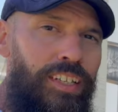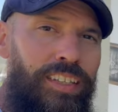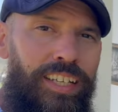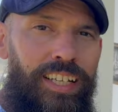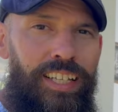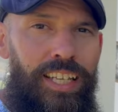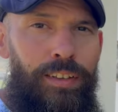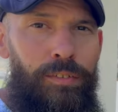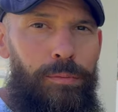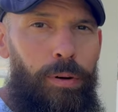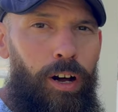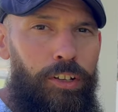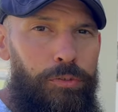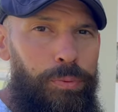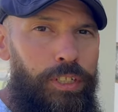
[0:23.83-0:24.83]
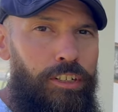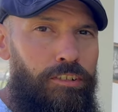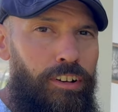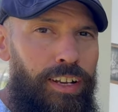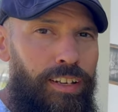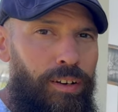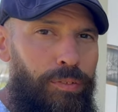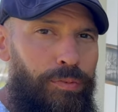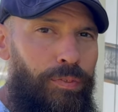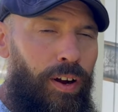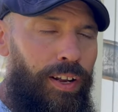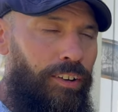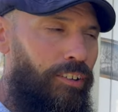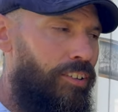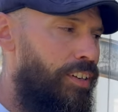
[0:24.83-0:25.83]
they can even possibly create a
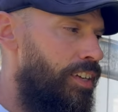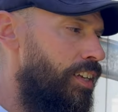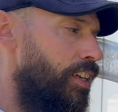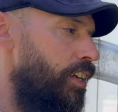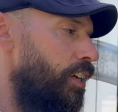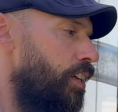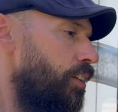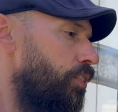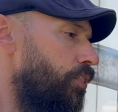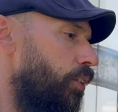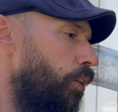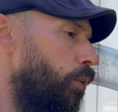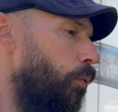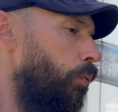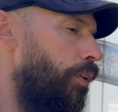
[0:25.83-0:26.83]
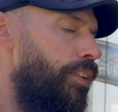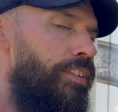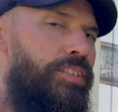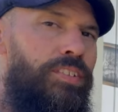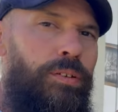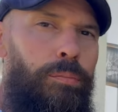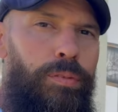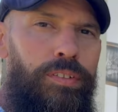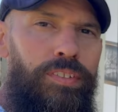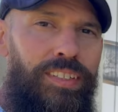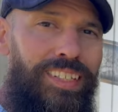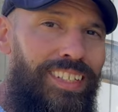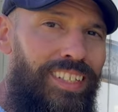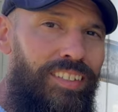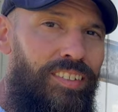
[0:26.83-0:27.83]
fire. So one of the simplest and
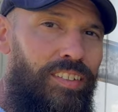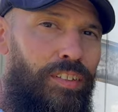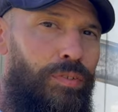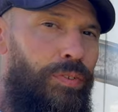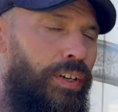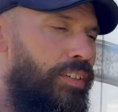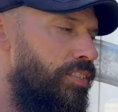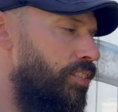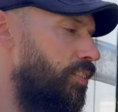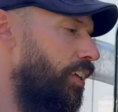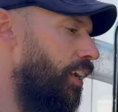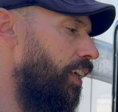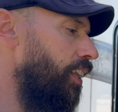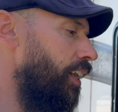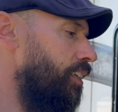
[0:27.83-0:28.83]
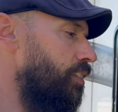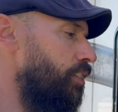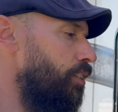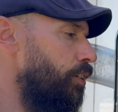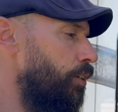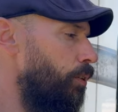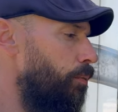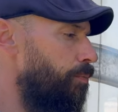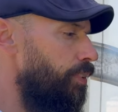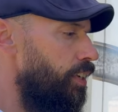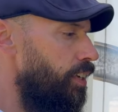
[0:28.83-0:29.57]
easiest fixes that I like to do